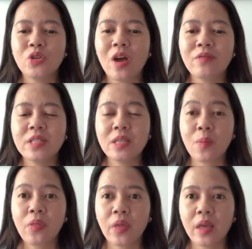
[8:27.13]
to have
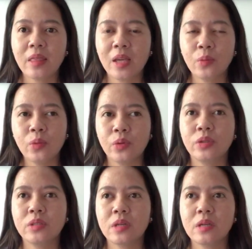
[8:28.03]
something that
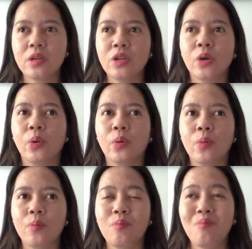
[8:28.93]
would, you
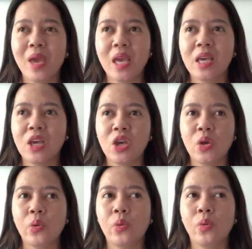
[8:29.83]
know, make
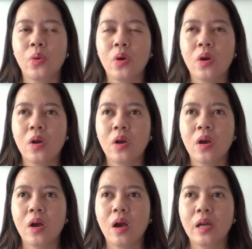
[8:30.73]
you
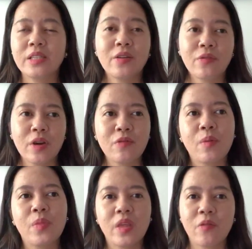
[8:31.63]
different
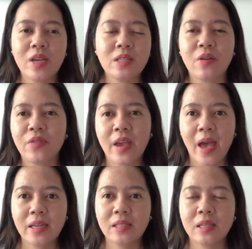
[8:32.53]
from the rest of the
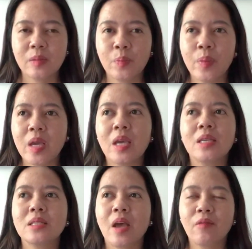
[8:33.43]
candidate.
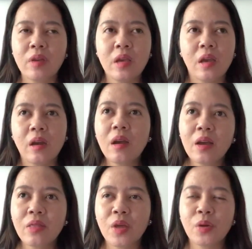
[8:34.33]
Because every year,
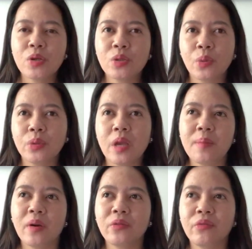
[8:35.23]
I think there's only
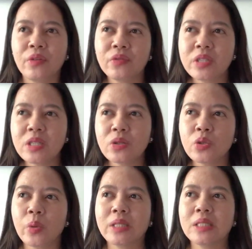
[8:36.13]
about 15 to
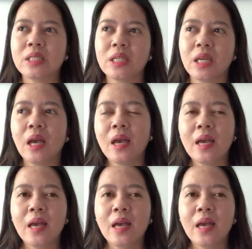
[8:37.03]
20